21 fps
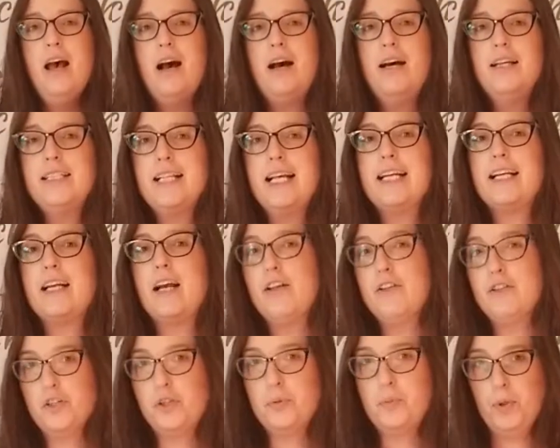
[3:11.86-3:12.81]
Unlike
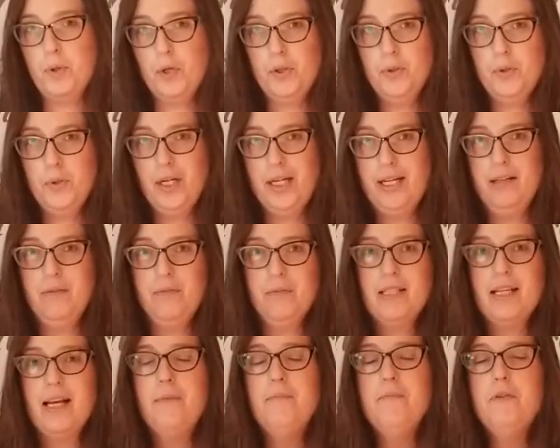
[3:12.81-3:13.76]
other
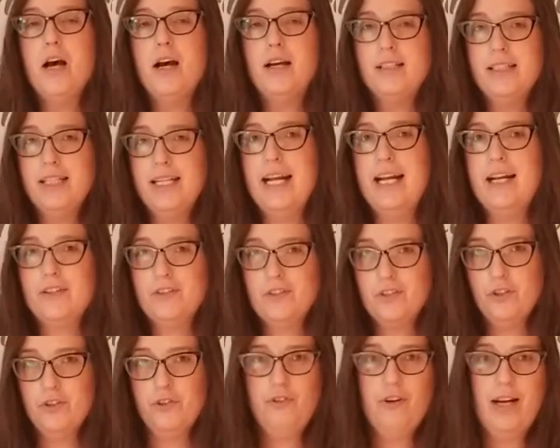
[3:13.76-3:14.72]
programs, I'm not going to
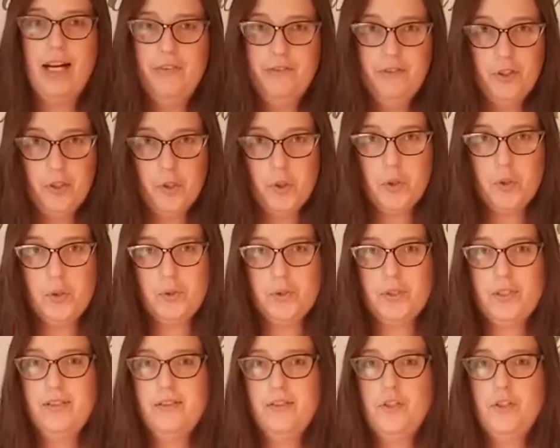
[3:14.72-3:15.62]
ask your 5-year-old